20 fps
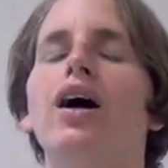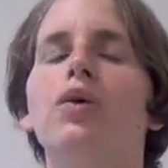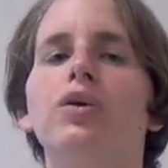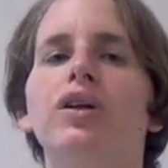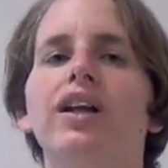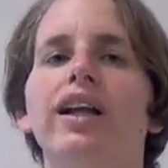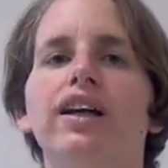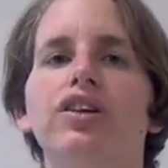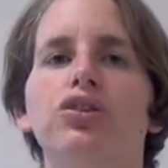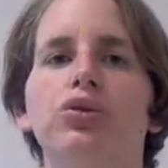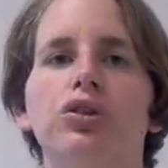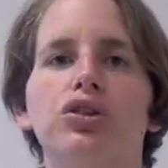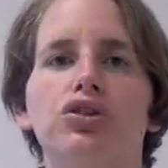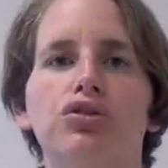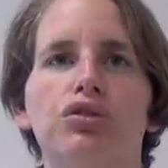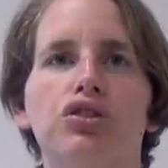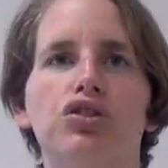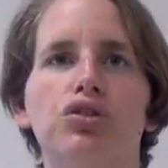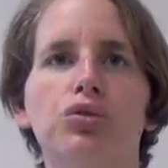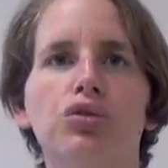I would like to
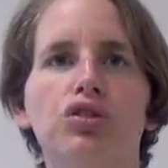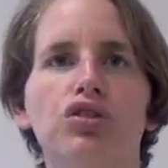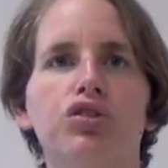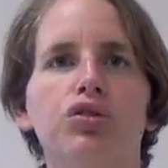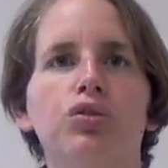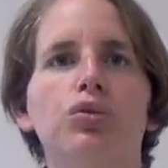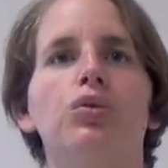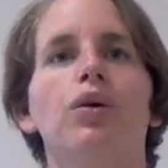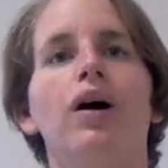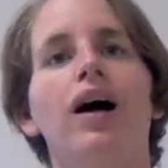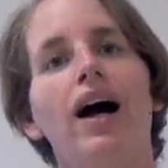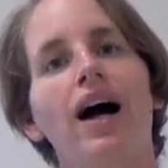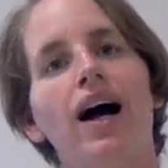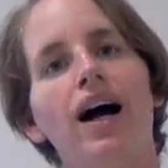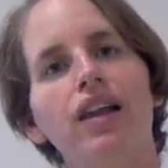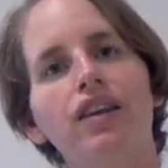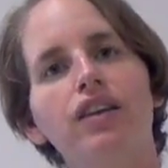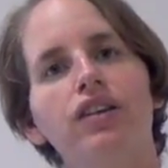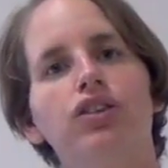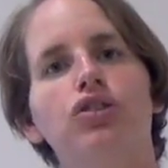introduce you
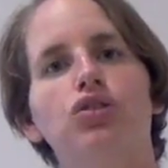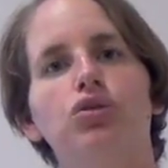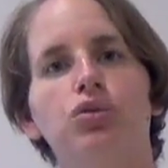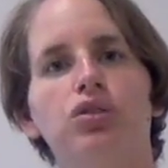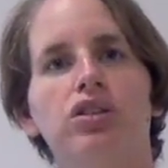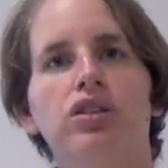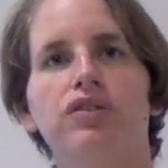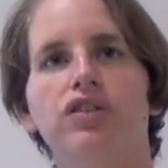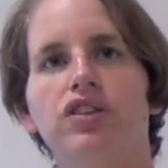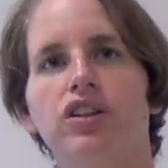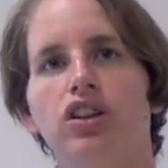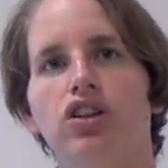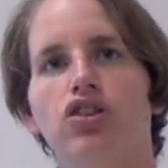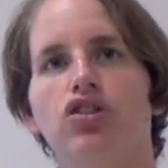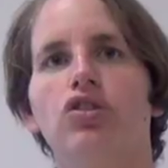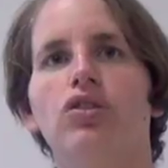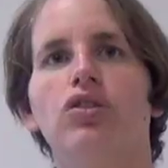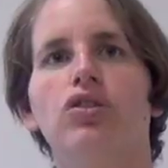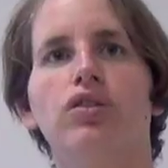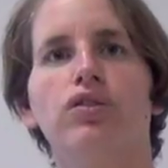other two
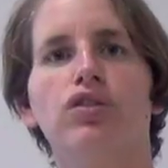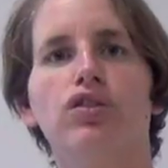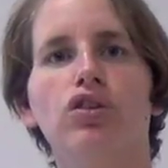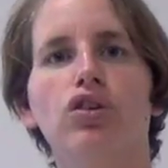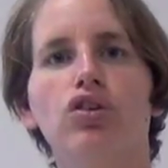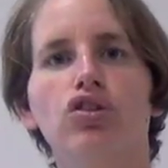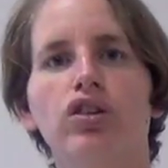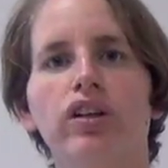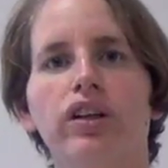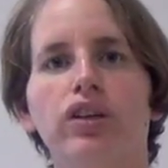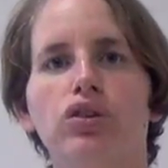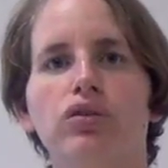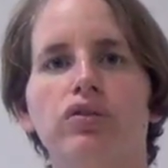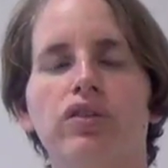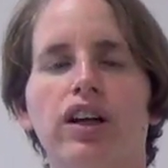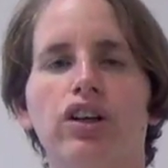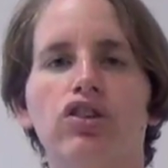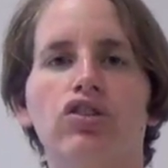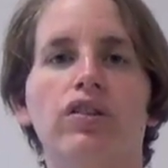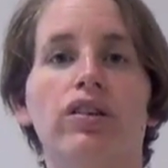definitions of social
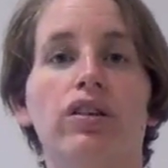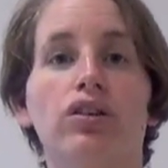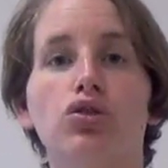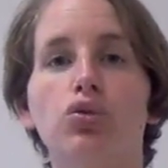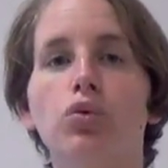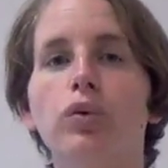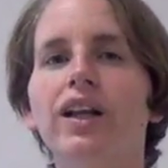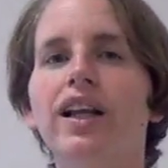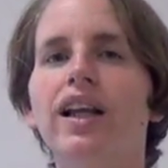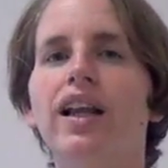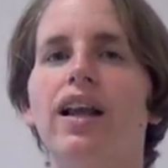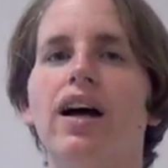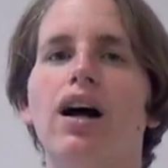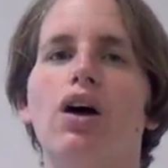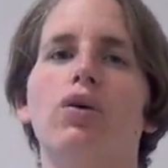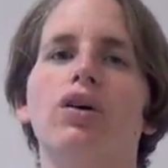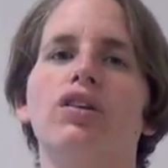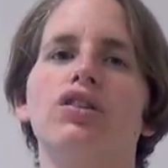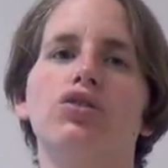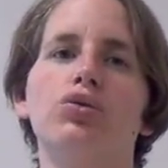innovation that will
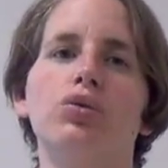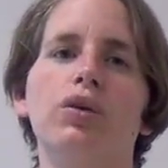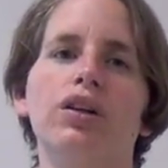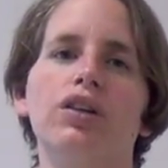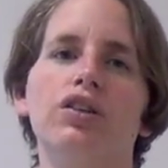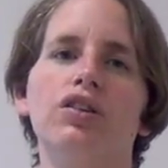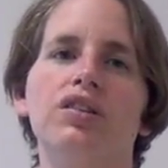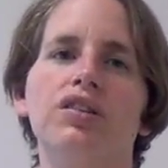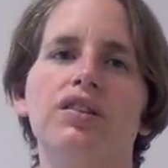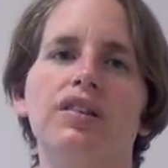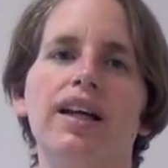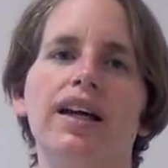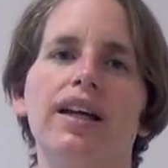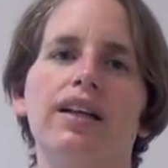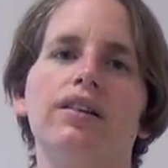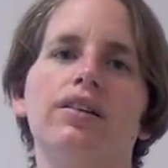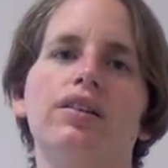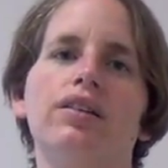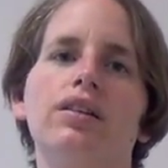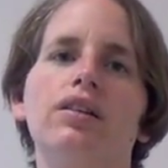allow us to
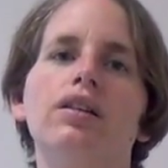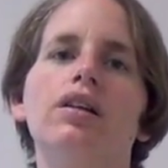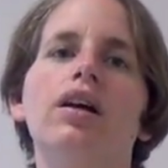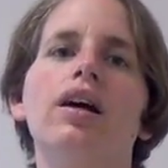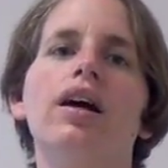understand